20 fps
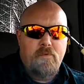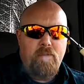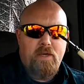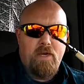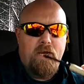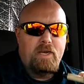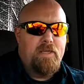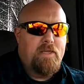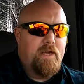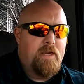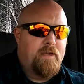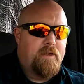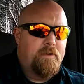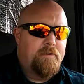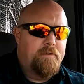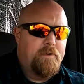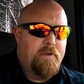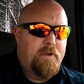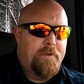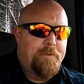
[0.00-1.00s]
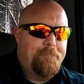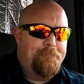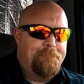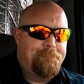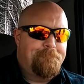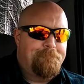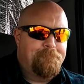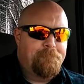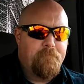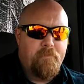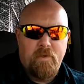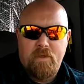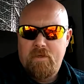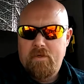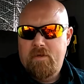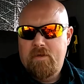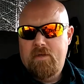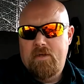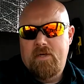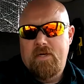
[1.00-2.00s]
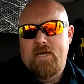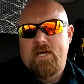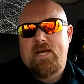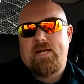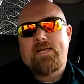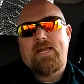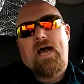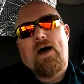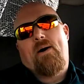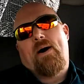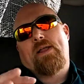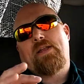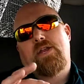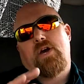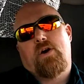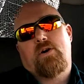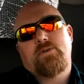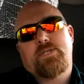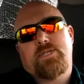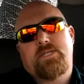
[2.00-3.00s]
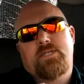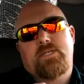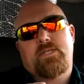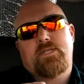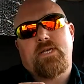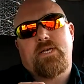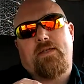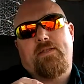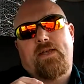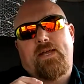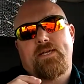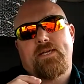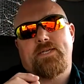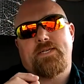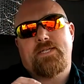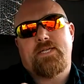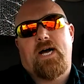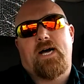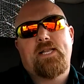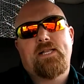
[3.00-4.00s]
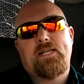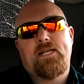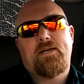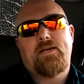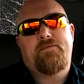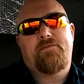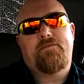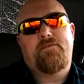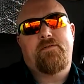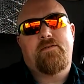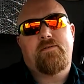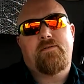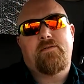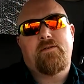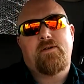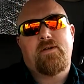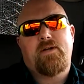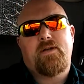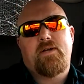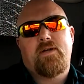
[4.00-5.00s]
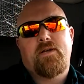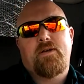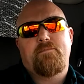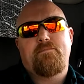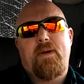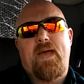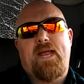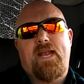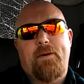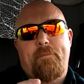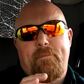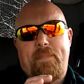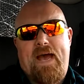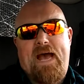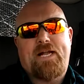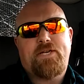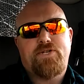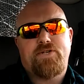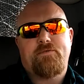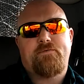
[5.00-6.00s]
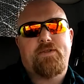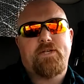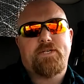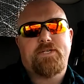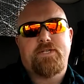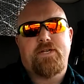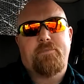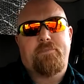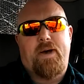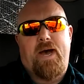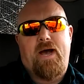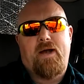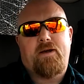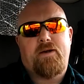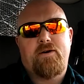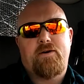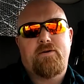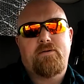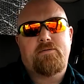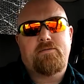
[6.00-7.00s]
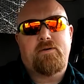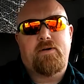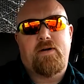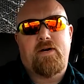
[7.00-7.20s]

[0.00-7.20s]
Kind of like it. Now, I think Sutliff made a match of this tobacco.